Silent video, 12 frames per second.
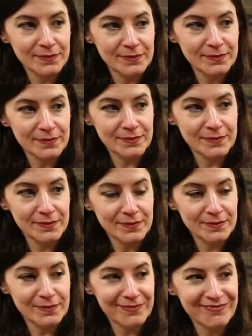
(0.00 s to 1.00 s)

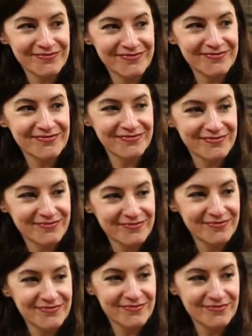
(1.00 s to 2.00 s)

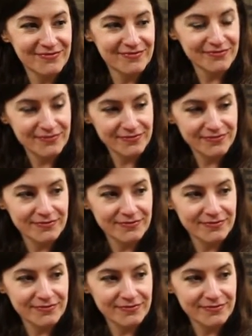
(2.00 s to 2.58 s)
No words are spoken by the person on screen.